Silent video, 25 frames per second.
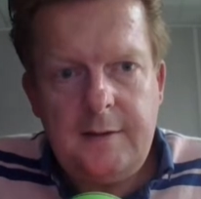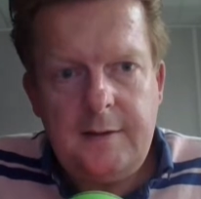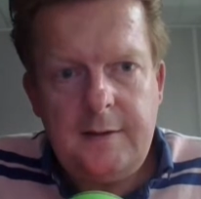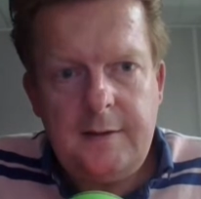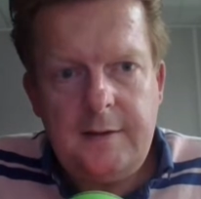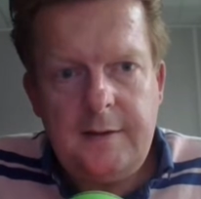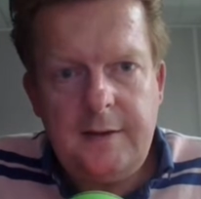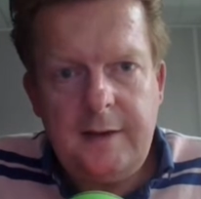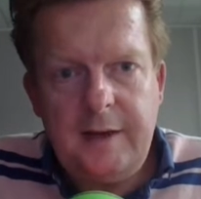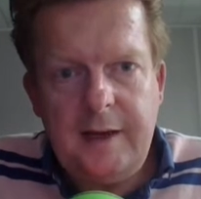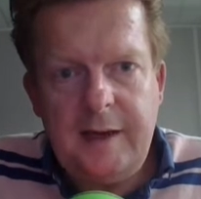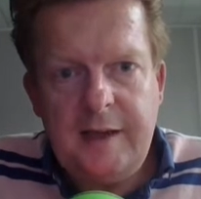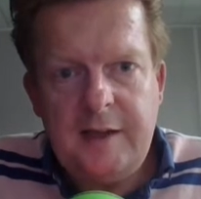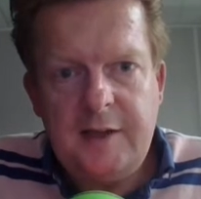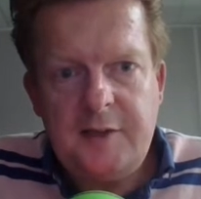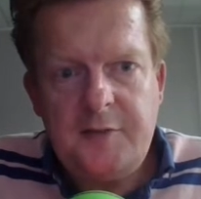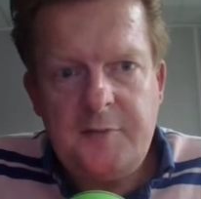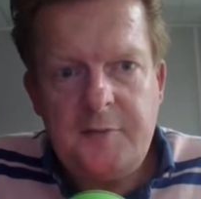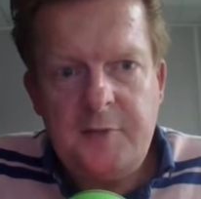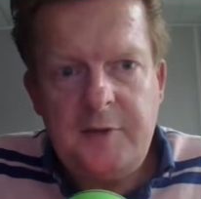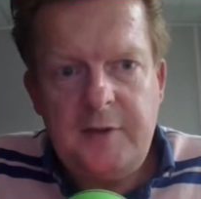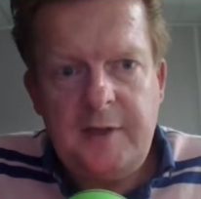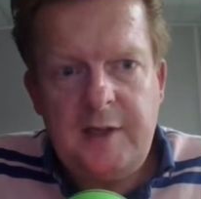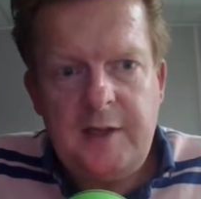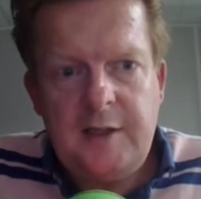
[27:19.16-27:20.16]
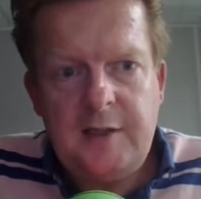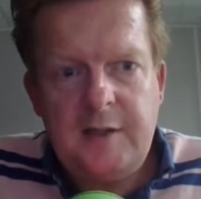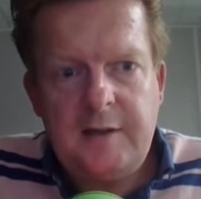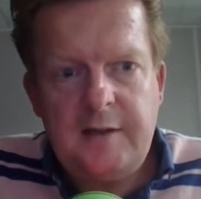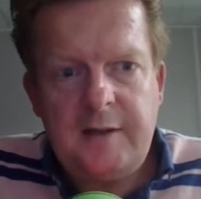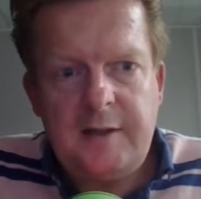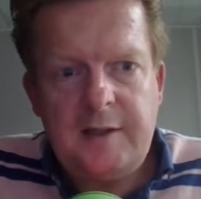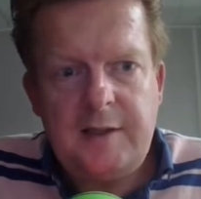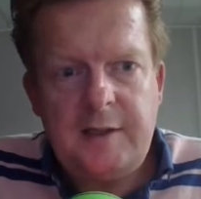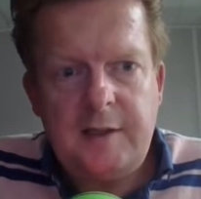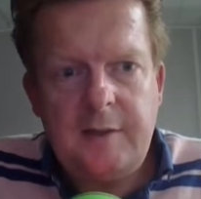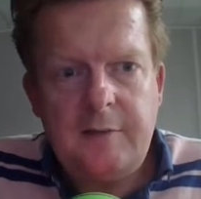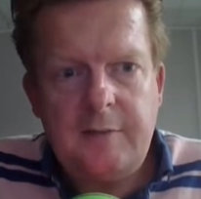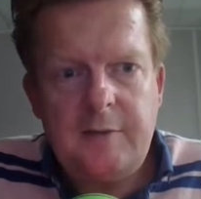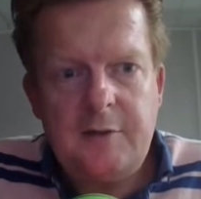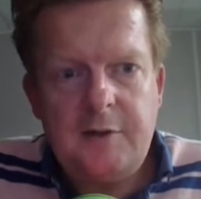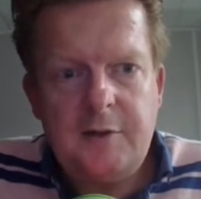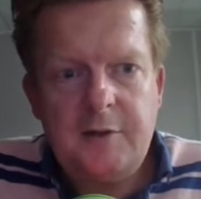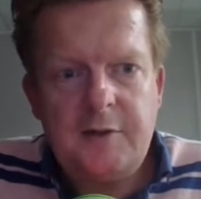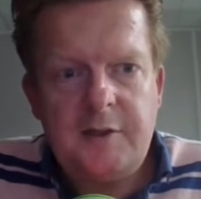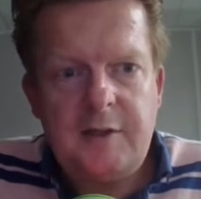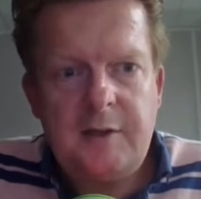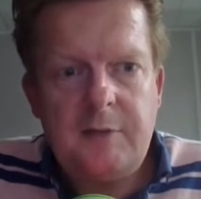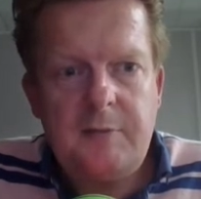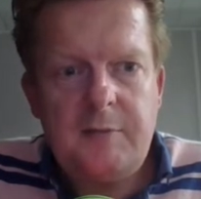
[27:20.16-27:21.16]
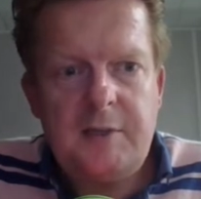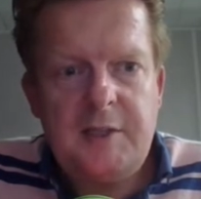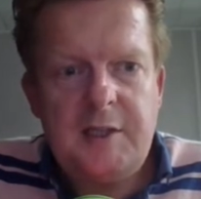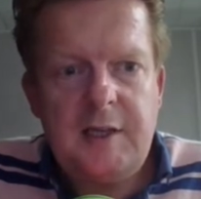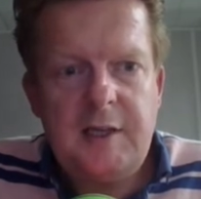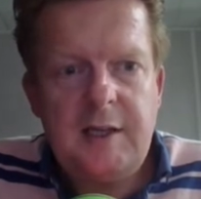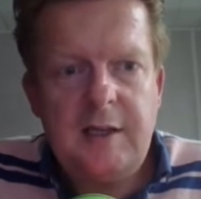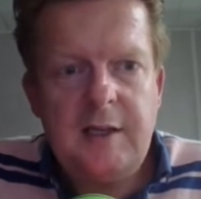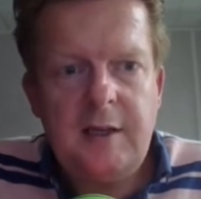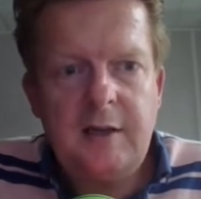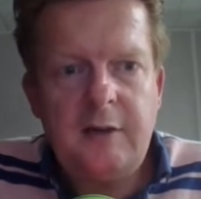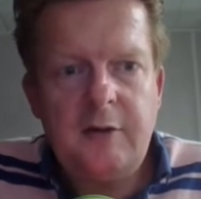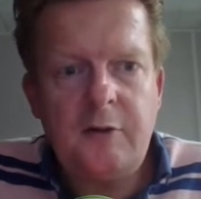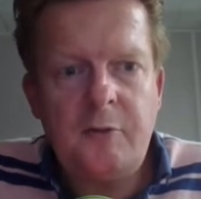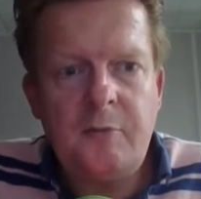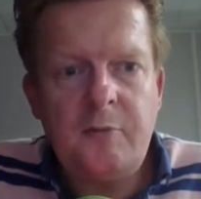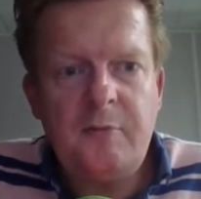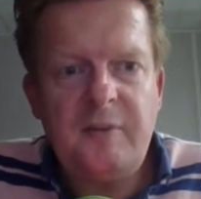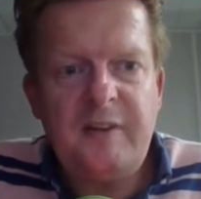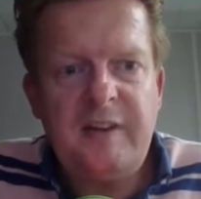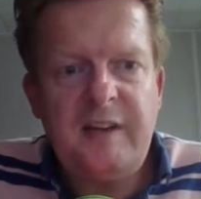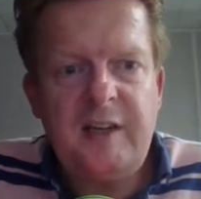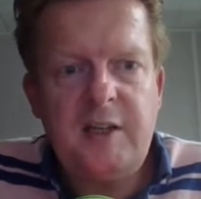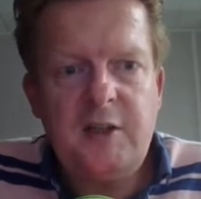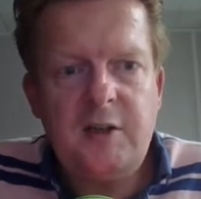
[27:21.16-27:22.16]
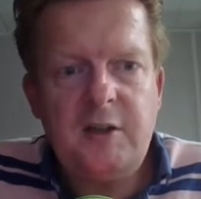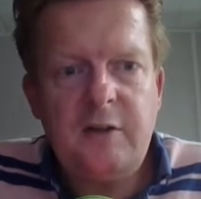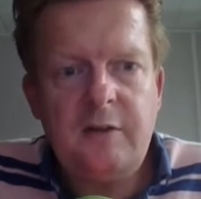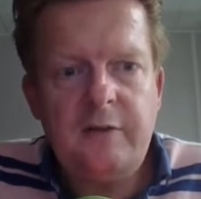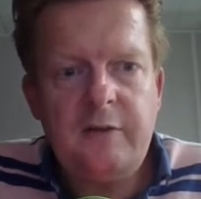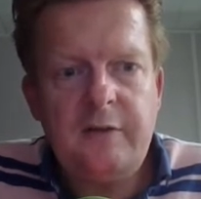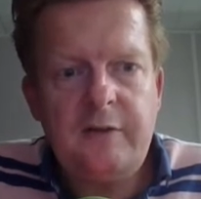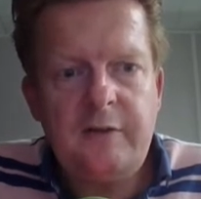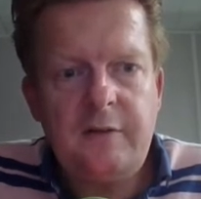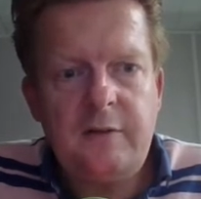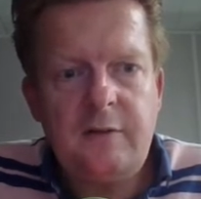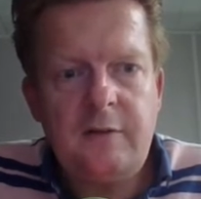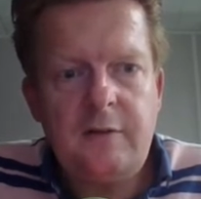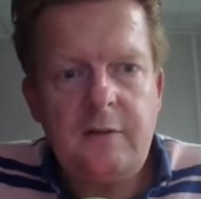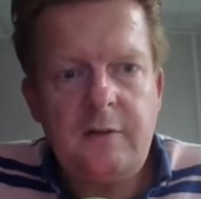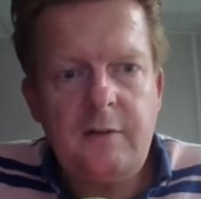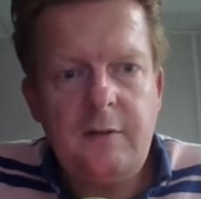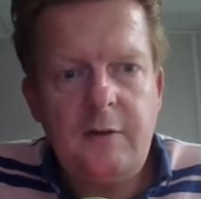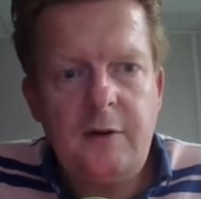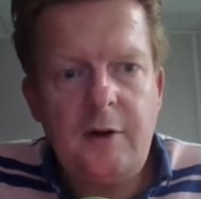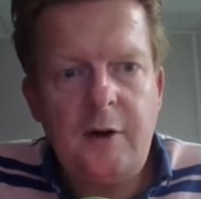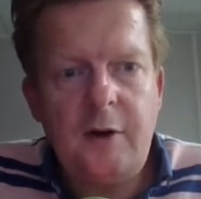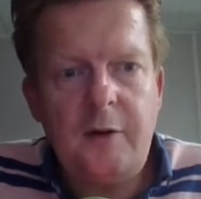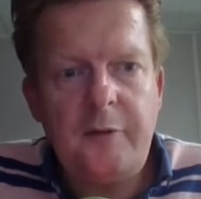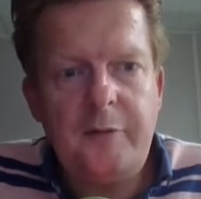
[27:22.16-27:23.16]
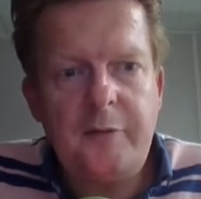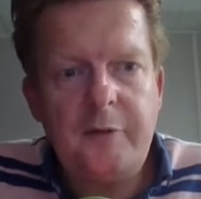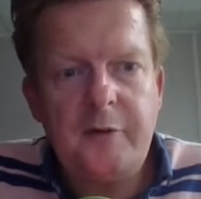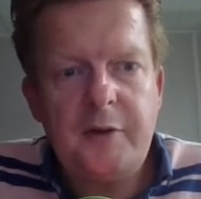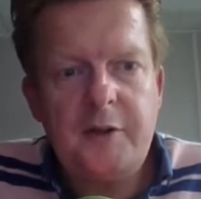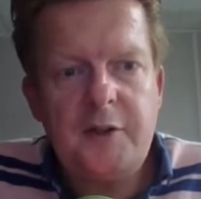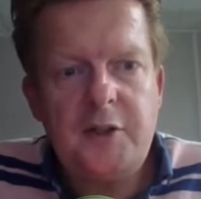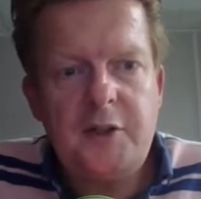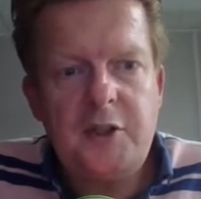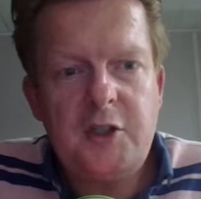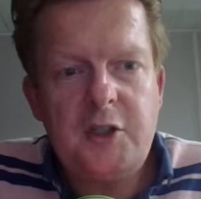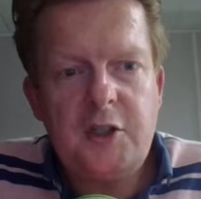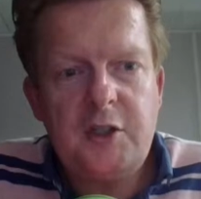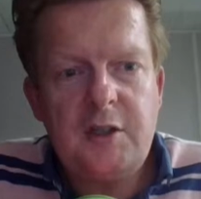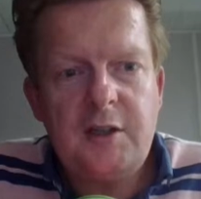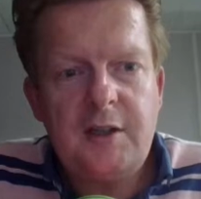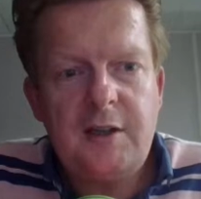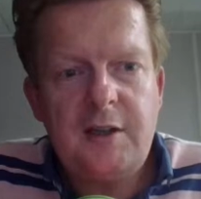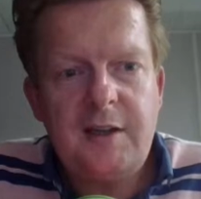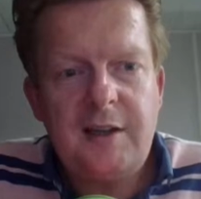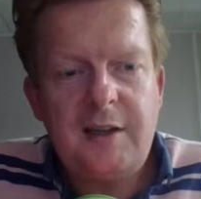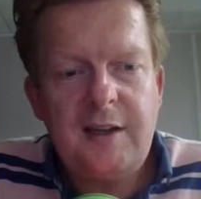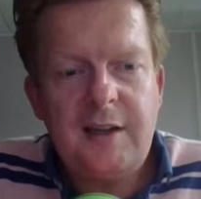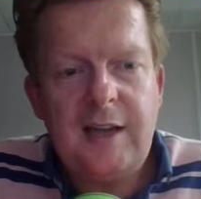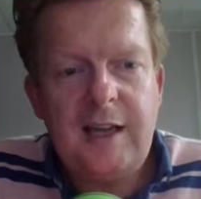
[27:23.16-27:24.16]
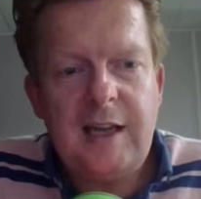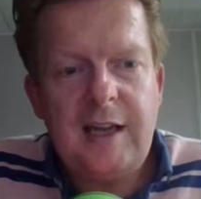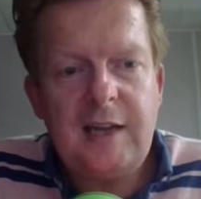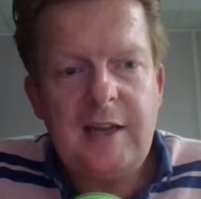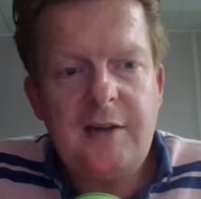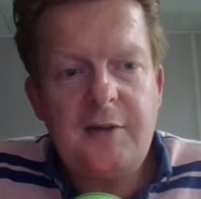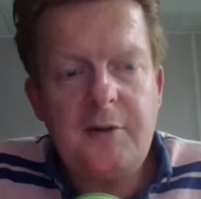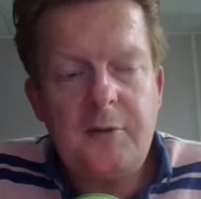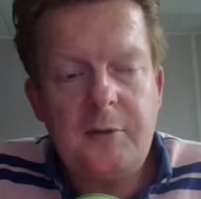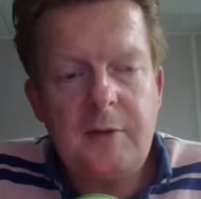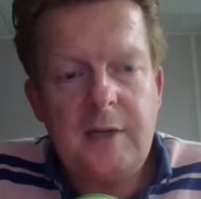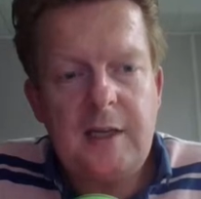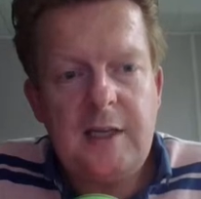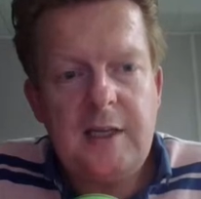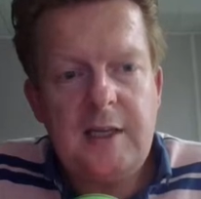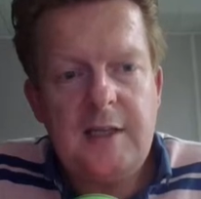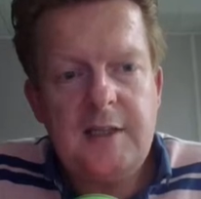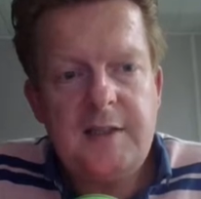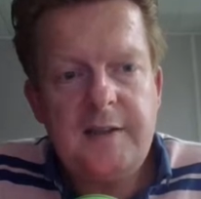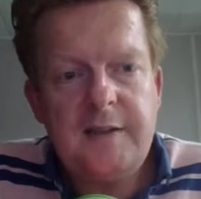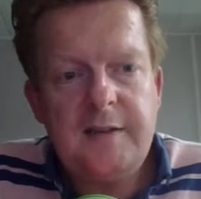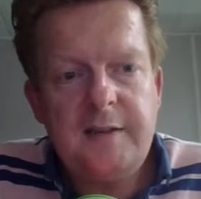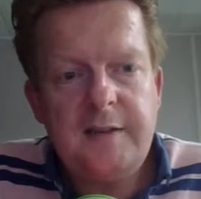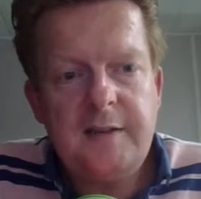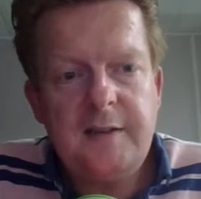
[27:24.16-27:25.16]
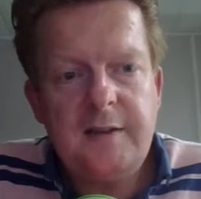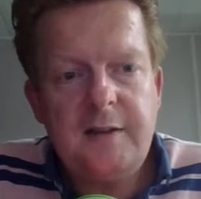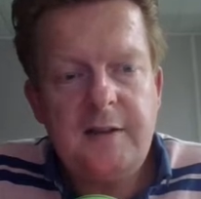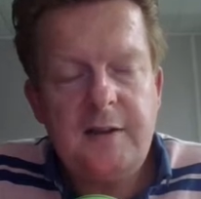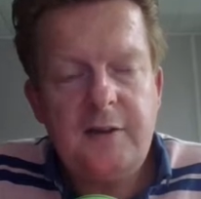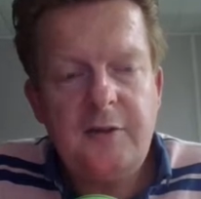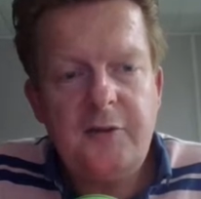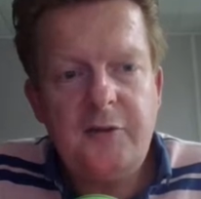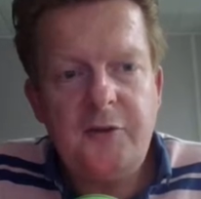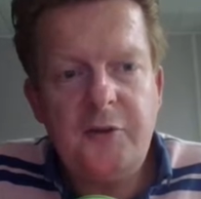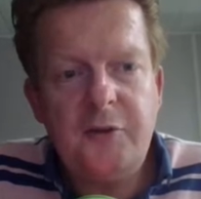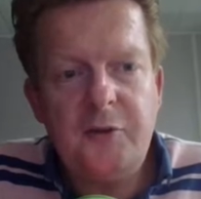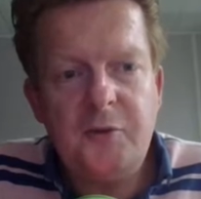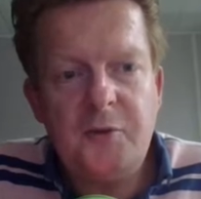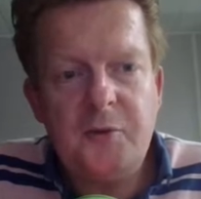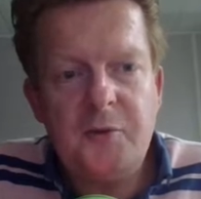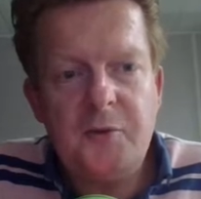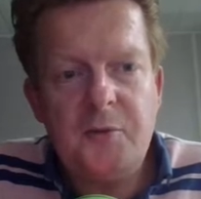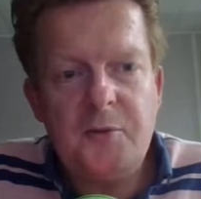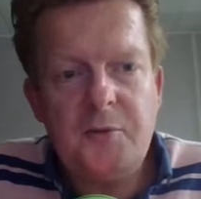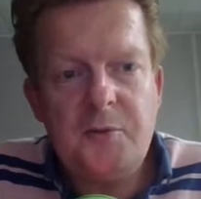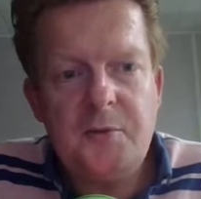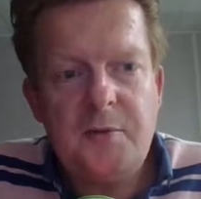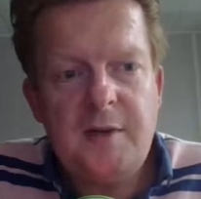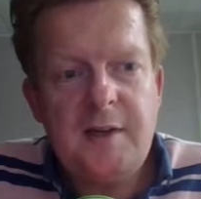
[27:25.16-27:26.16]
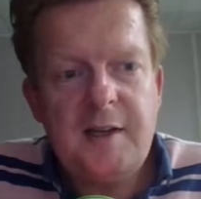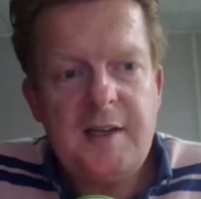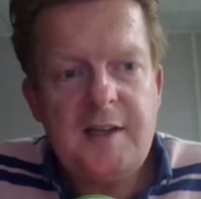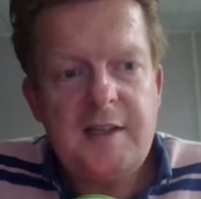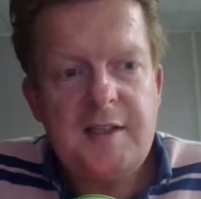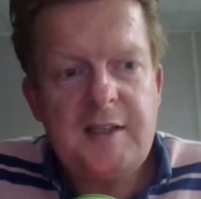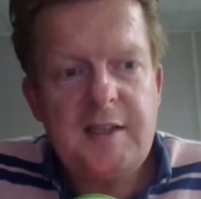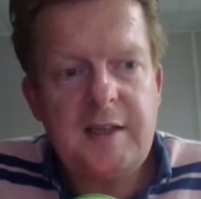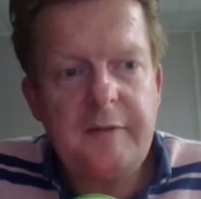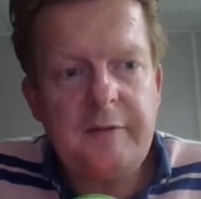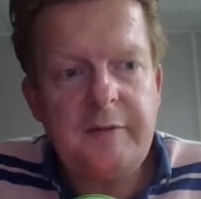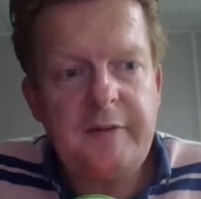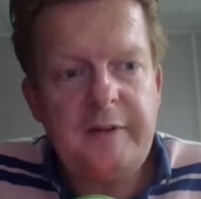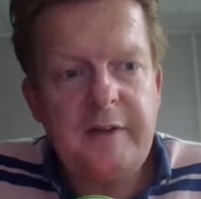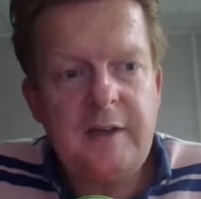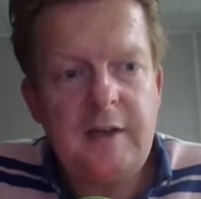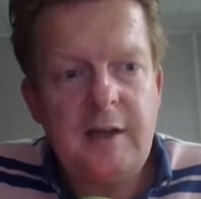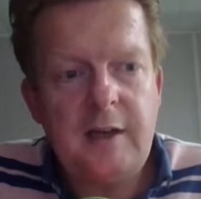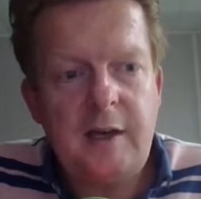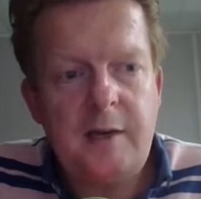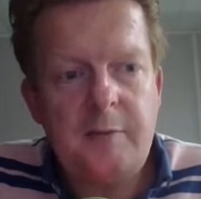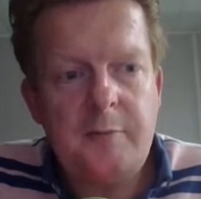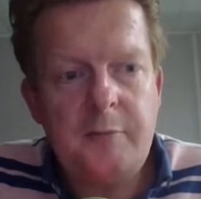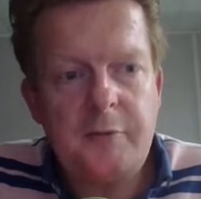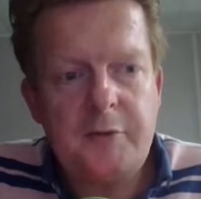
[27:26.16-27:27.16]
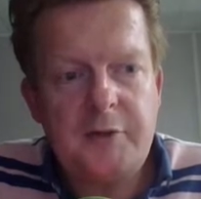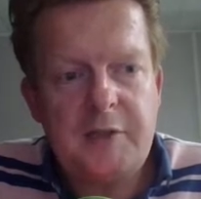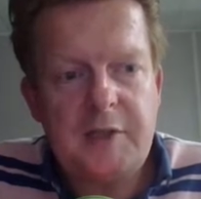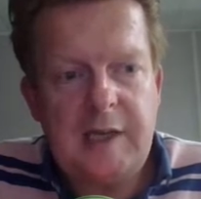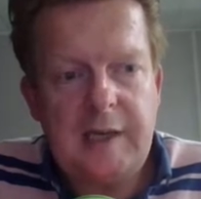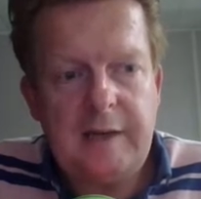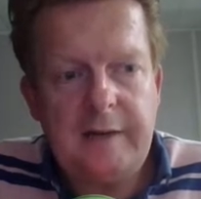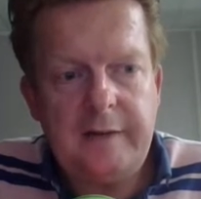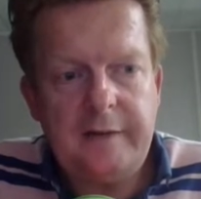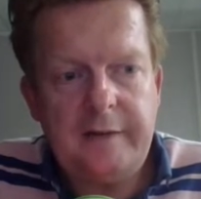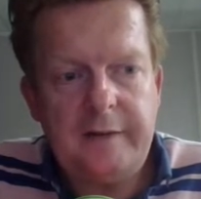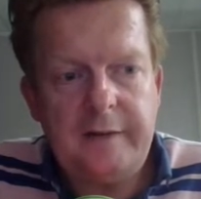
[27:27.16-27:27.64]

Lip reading: the latest mutation testing results, and we see that our mutation coverage increased to 79%.